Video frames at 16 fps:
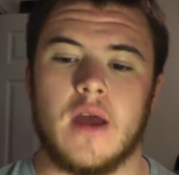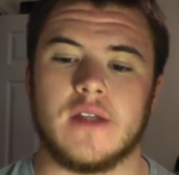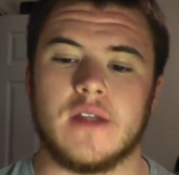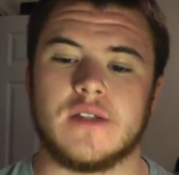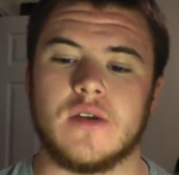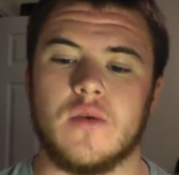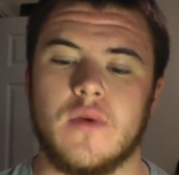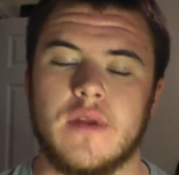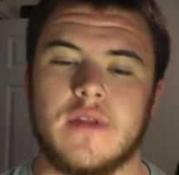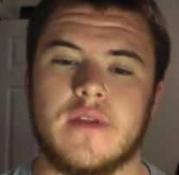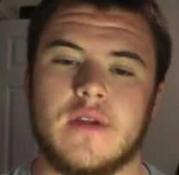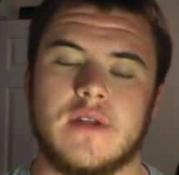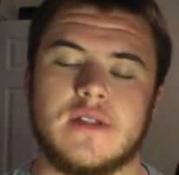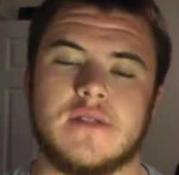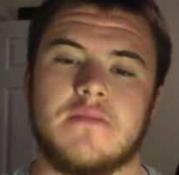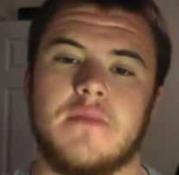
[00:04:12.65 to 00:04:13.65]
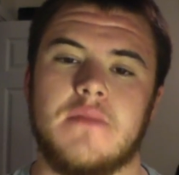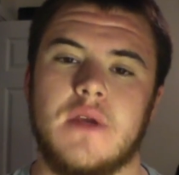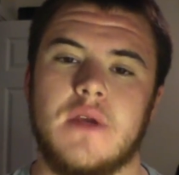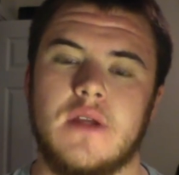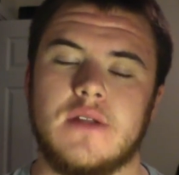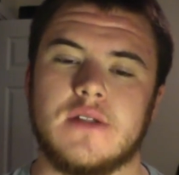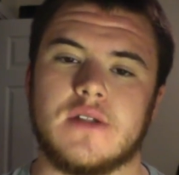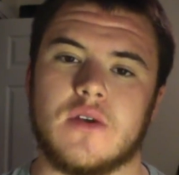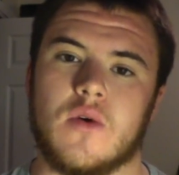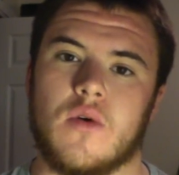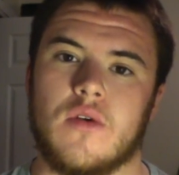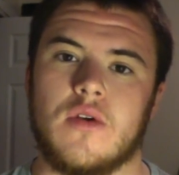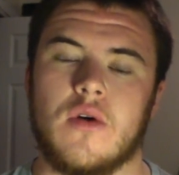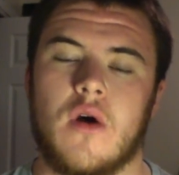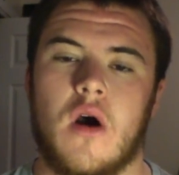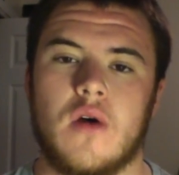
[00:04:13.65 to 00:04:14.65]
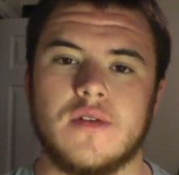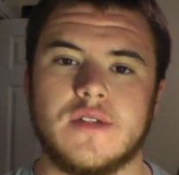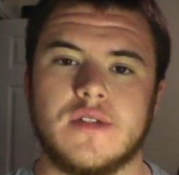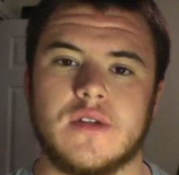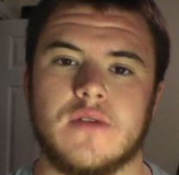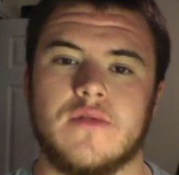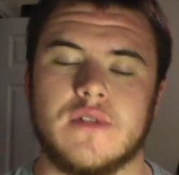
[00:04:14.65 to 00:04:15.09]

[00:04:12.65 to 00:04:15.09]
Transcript: And so, with this mean score, you also